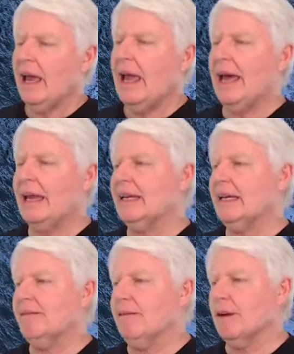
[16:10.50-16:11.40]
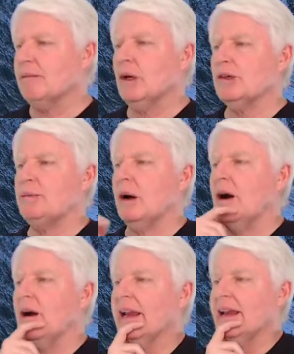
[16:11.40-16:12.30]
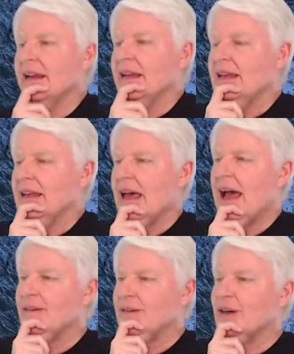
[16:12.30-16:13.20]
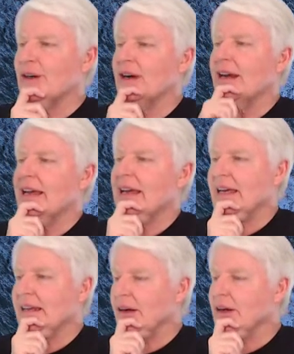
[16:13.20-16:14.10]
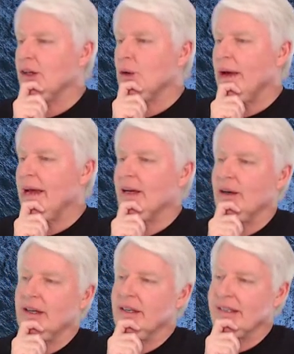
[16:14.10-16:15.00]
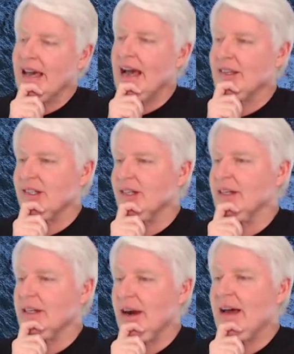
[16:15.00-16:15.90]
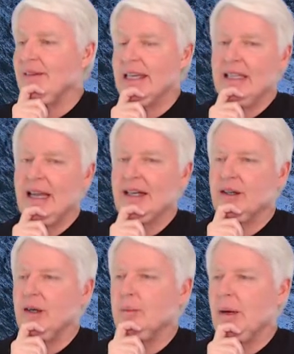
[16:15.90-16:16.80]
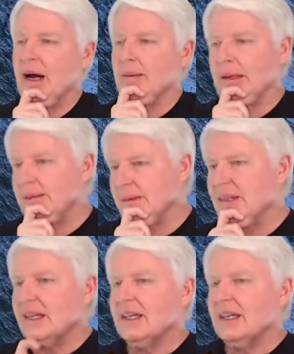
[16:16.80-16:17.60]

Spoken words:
And for the most part, after an earthquake or a disaster and you're having electrical problems,